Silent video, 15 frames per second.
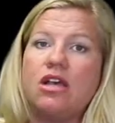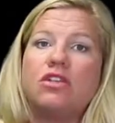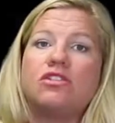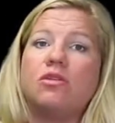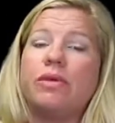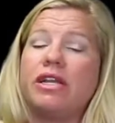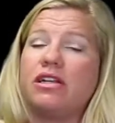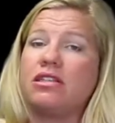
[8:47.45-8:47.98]

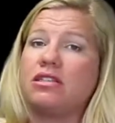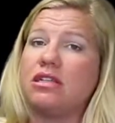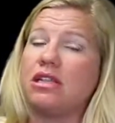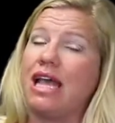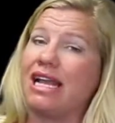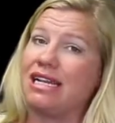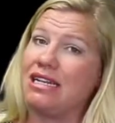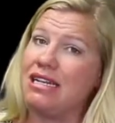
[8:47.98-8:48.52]
So we could
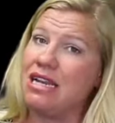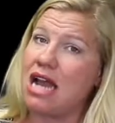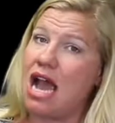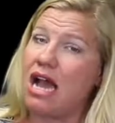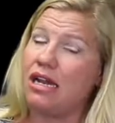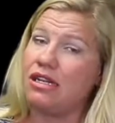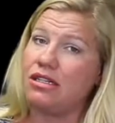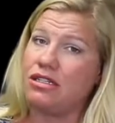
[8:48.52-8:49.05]
select
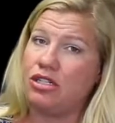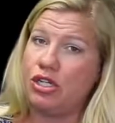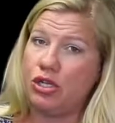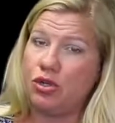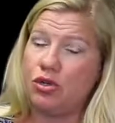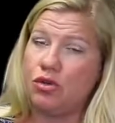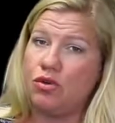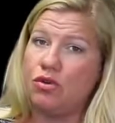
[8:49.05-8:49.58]
not
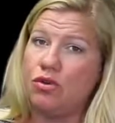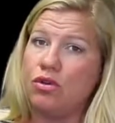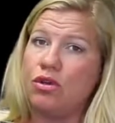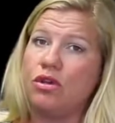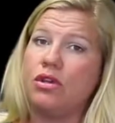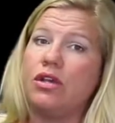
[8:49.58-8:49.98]
to